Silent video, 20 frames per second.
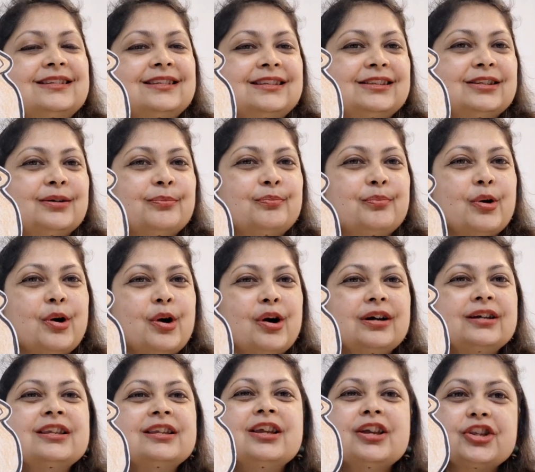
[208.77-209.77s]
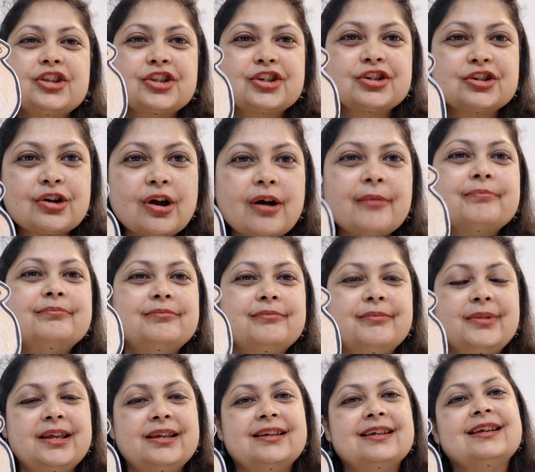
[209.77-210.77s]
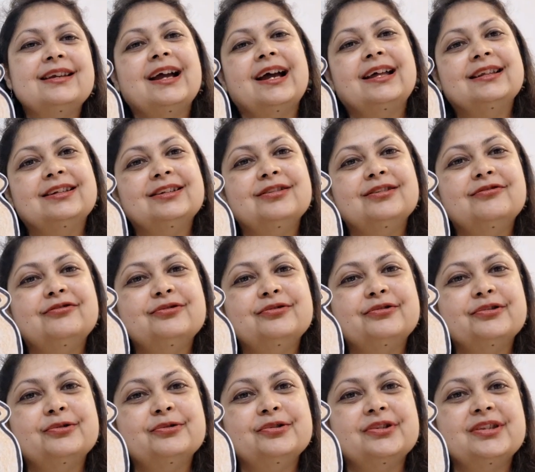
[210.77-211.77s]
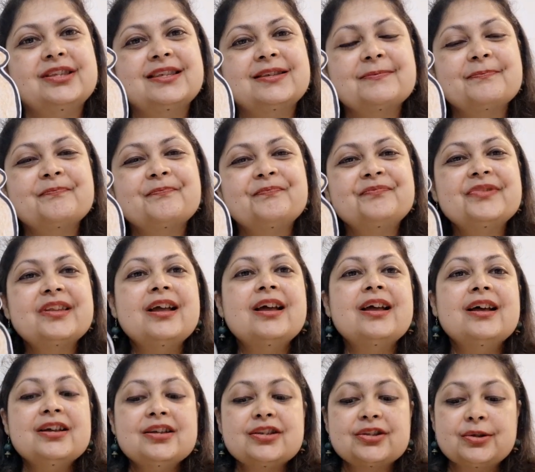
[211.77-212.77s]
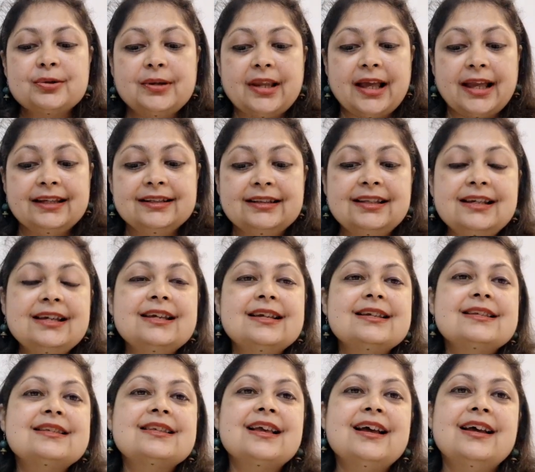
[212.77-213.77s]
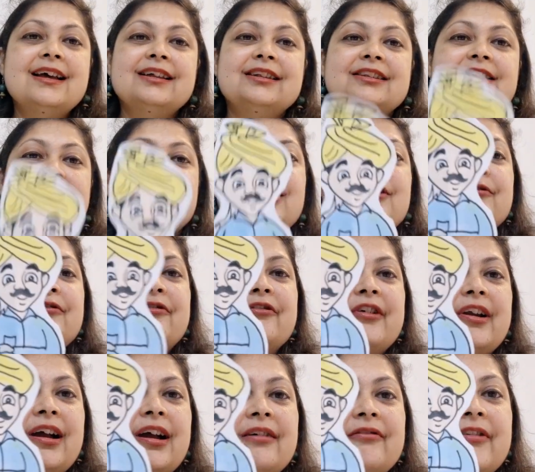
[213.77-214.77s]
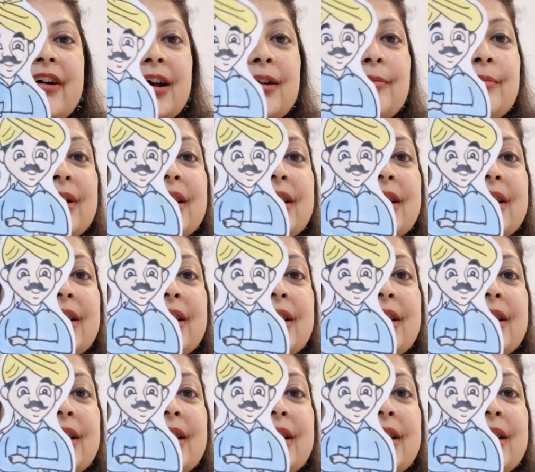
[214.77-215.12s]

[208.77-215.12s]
the pot stopped making another fruits. So like this, now farmer